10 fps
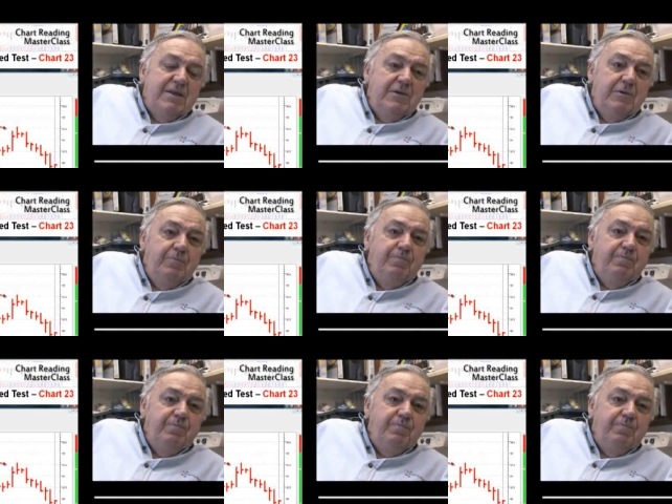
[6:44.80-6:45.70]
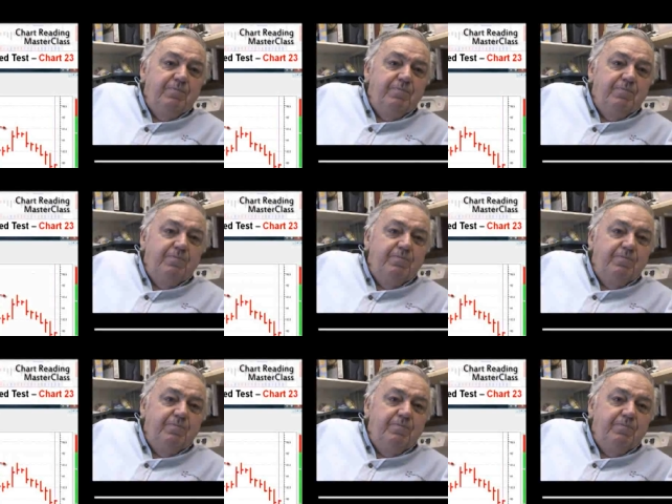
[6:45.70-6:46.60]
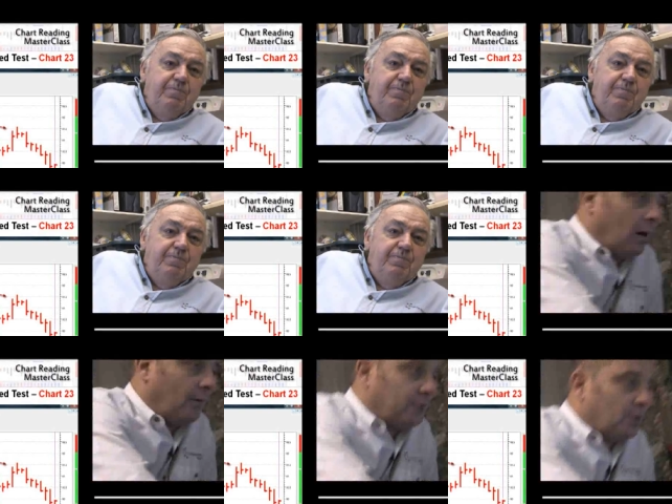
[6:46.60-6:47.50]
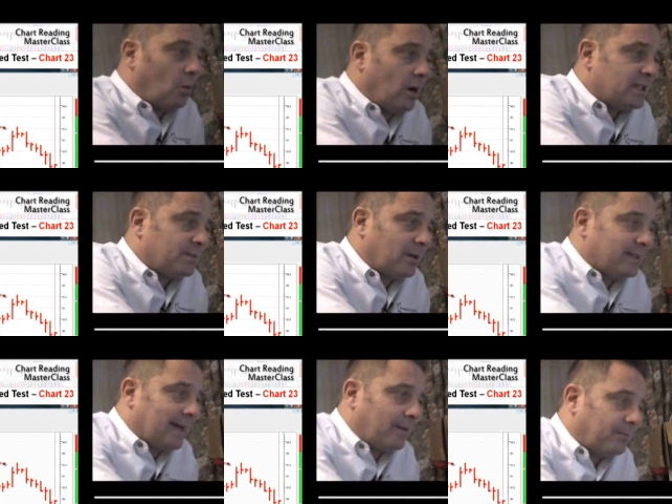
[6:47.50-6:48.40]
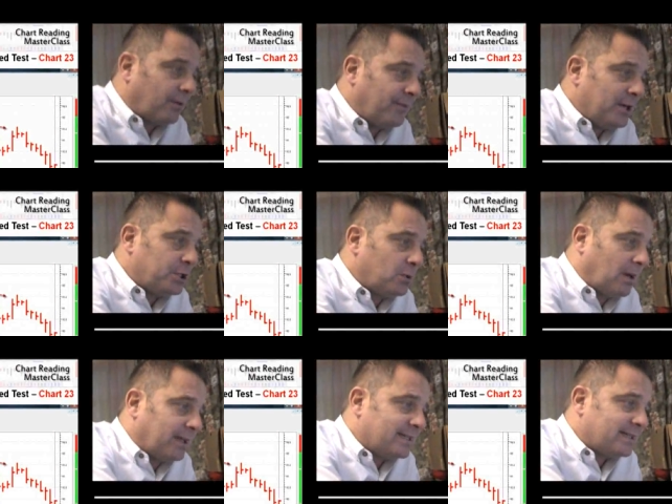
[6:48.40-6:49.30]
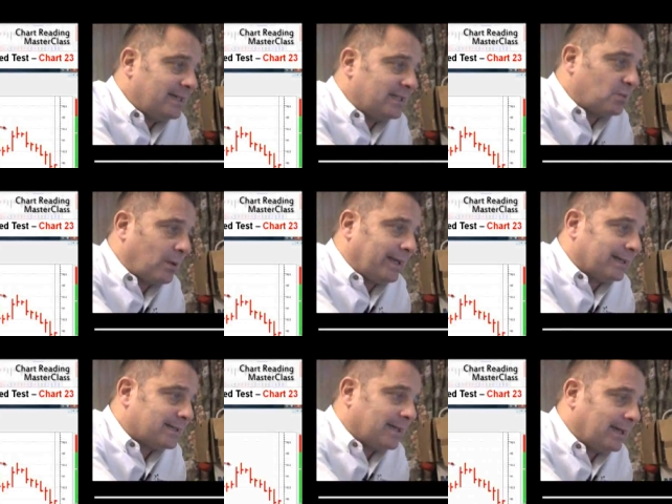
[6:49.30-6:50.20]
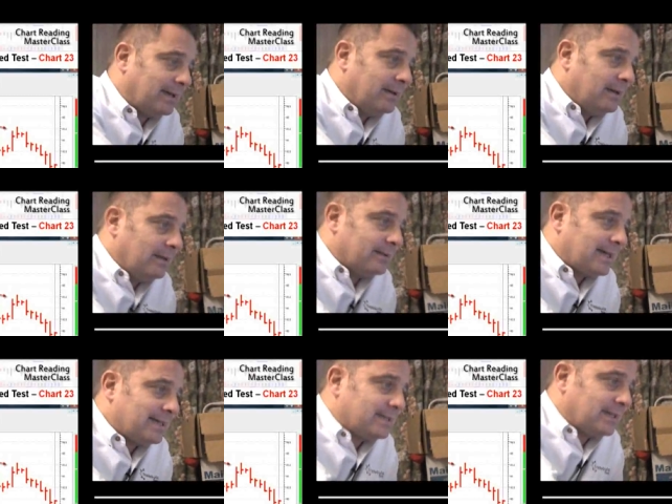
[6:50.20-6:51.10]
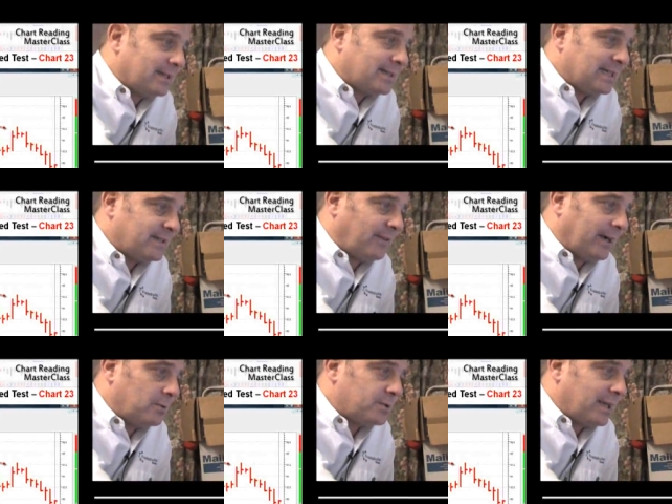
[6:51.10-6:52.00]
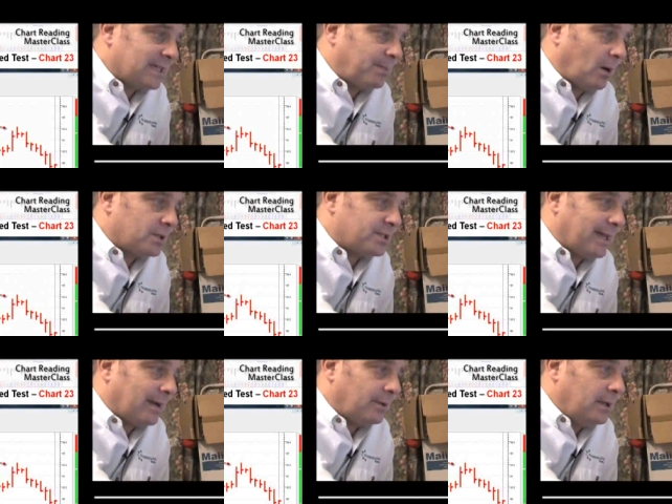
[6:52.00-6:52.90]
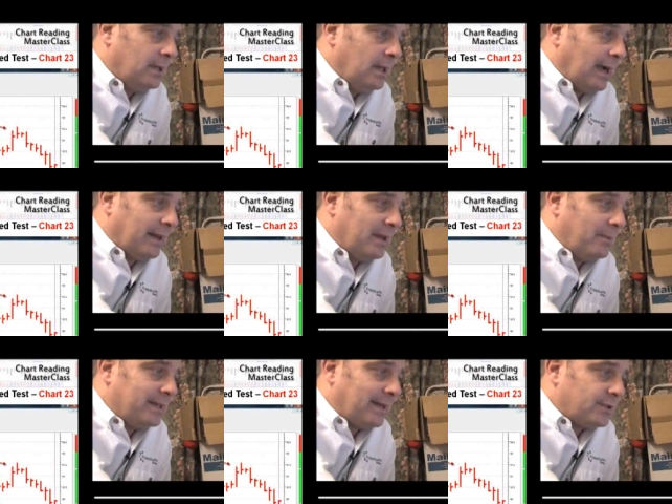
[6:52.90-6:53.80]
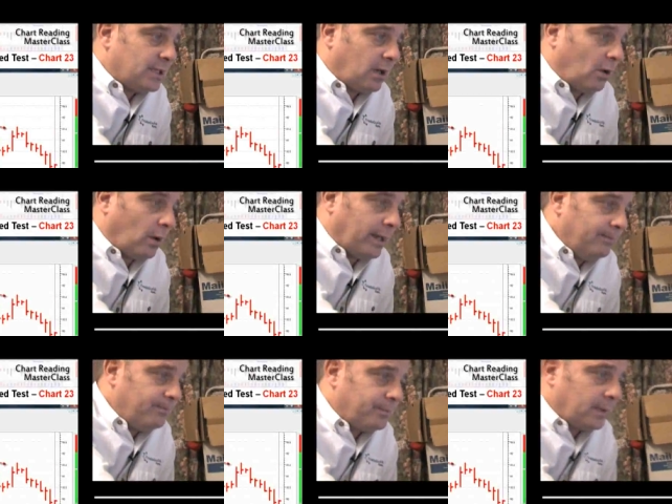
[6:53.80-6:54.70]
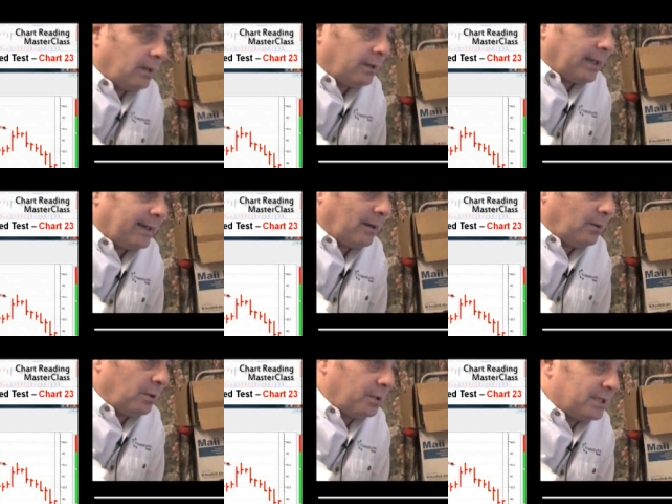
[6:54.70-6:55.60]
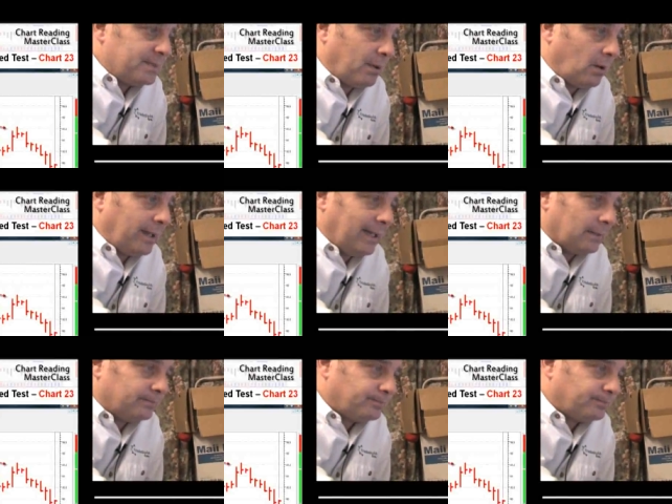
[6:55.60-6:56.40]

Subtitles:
Yeah, there it is, a failed test. After the widespread down, professional money see this weakness here, test it, the test fails, next bar's down, and then we have a decline. Okay, now look at this bar here.